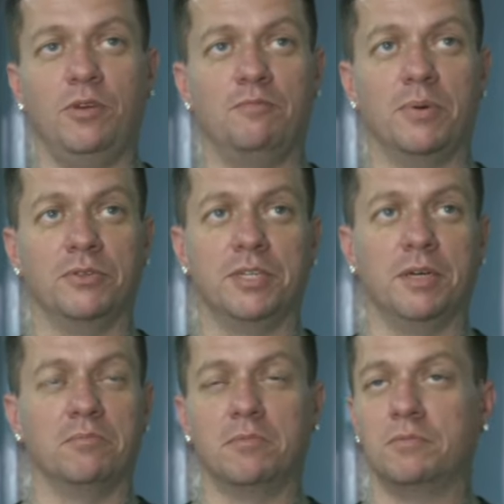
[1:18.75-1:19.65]
We've built
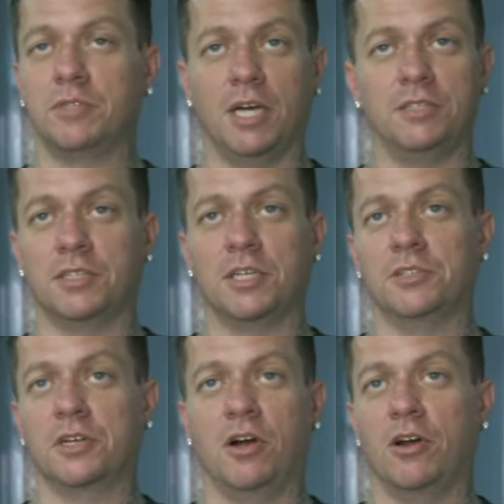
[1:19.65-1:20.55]
him tons and
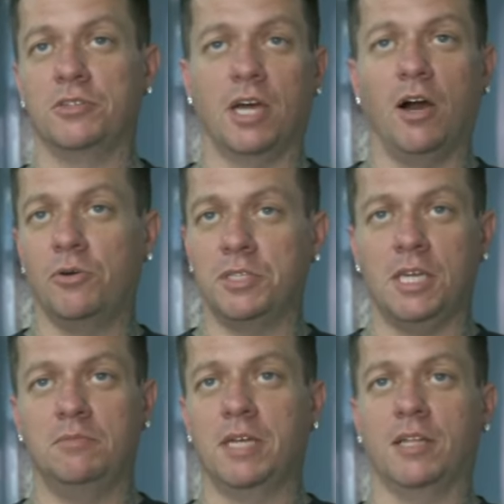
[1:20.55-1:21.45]
tons of cars. I always
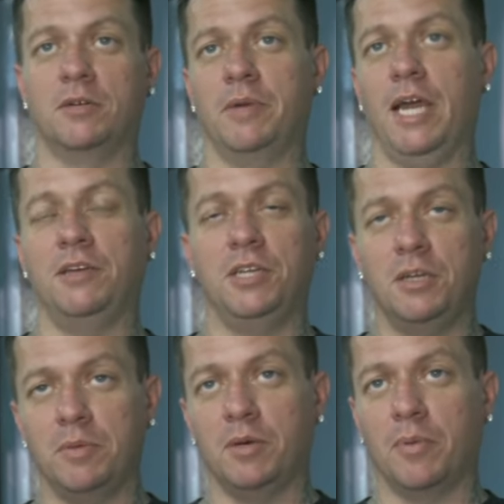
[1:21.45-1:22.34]
keep telling him, hey, you need
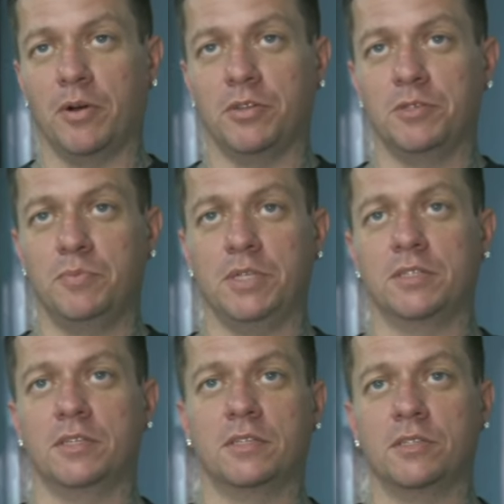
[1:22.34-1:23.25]
to be a part of this
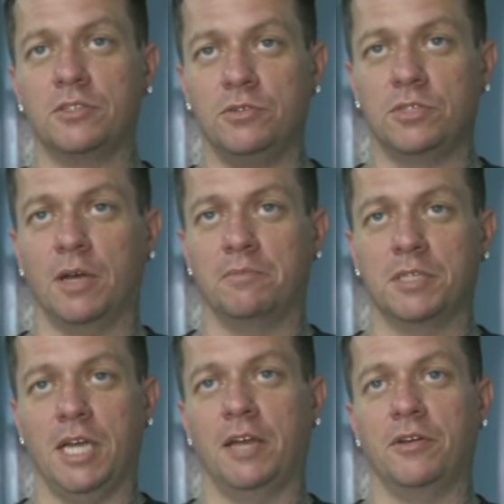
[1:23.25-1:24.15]
business. Let's do something
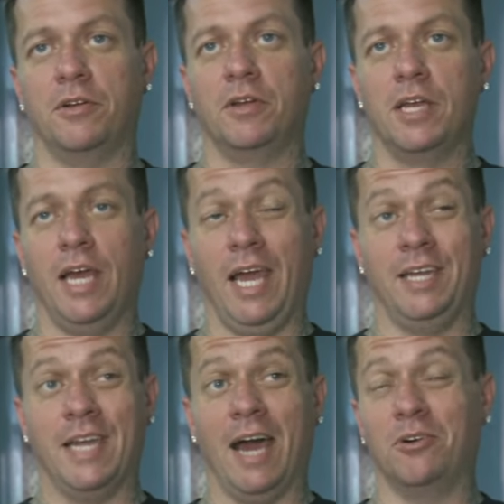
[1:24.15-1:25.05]
together.
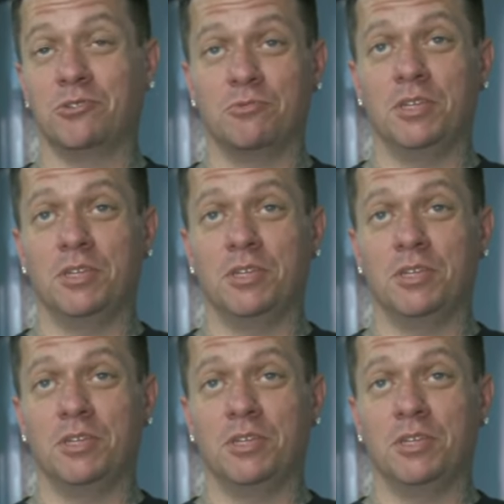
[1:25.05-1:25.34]
And now's